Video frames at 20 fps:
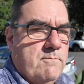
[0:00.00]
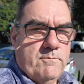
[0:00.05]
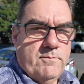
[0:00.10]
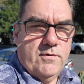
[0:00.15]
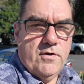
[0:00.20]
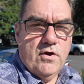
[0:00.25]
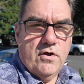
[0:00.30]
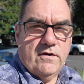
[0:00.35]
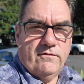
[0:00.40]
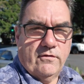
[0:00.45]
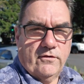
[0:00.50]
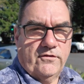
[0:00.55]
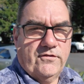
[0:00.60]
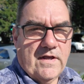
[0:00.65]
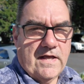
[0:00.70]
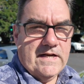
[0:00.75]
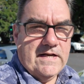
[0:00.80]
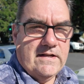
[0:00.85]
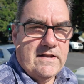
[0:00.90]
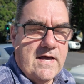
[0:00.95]
Beautiful
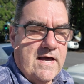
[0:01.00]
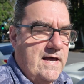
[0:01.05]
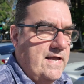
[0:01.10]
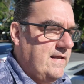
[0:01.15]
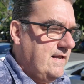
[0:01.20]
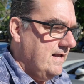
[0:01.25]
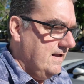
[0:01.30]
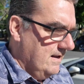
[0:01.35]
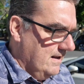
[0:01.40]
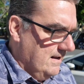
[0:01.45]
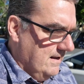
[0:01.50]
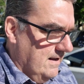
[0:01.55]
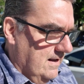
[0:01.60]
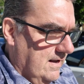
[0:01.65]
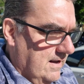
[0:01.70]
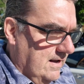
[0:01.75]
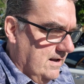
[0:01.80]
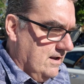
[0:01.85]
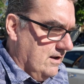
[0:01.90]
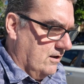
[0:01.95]
sunny day.
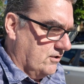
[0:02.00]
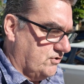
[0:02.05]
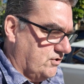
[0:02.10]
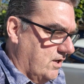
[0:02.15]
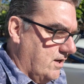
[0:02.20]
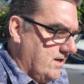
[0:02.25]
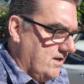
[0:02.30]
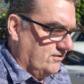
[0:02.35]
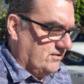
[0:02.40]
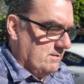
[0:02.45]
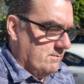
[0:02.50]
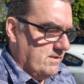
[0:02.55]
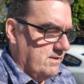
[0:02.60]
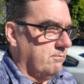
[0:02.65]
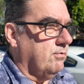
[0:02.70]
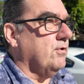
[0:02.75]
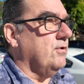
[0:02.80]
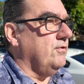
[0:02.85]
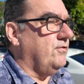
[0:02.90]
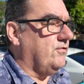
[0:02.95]
I'll show you some of the
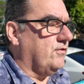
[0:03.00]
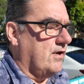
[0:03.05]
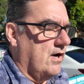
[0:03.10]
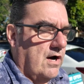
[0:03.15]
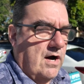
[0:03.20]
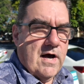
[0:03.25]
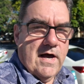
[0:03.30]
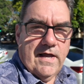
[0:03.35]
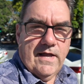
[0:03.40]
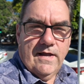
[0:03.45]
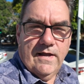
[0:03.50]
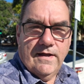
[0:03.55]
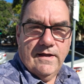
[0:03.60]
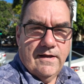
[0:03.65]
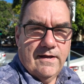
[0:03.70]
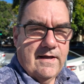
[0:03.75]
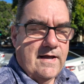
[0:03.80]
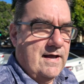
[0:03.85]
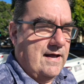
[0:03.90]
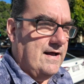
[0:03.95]
blue sky
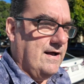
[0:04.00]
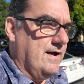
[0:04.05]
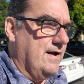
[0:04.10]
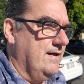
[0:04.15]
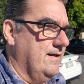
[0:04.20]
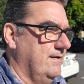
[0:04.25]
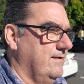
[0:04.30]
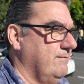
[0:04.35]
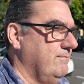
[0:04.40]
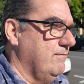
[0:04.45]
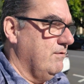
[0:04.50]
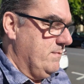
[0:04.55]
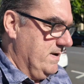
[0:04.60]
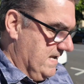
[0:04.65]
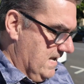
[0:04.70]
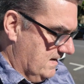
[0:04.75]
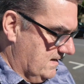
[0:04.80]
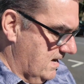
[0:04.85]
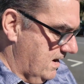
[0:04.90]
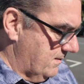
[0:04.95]
when we
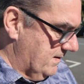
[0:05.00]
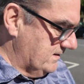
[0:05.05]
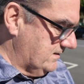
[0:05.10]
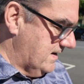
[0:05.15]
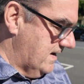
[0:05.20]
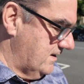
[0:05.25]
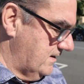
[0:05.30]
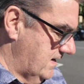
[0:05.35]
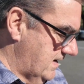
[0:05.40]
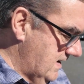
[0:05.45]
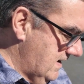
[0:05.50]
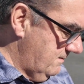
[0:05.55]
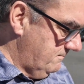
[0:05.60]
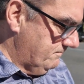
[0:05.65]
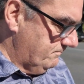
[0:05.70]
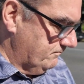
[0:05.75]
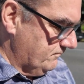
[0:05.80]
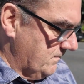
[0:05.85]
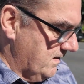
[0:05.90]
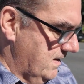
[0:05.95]
get going down here,
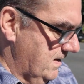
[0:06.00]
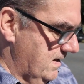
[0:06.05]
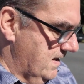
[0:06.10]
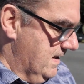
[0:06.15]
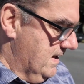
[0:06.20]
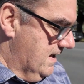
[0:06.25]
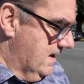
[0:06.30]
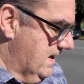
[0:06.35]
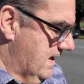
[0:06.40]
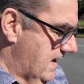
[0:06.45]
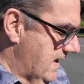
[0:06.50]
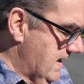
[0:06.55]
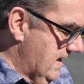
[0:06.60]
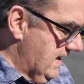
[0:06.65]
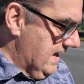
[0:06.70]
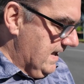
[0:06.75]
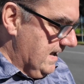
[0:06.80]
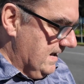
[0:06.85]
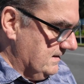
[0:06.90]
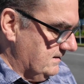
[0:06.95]

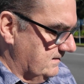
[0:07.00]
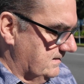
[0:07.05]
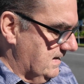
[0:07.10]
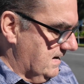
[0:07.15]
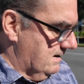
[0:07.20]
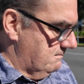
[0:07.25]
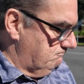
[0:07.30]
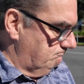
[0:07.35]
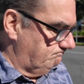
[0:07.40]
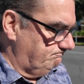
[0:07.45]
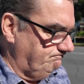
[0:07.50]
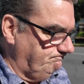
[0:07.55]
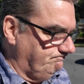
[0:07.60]
and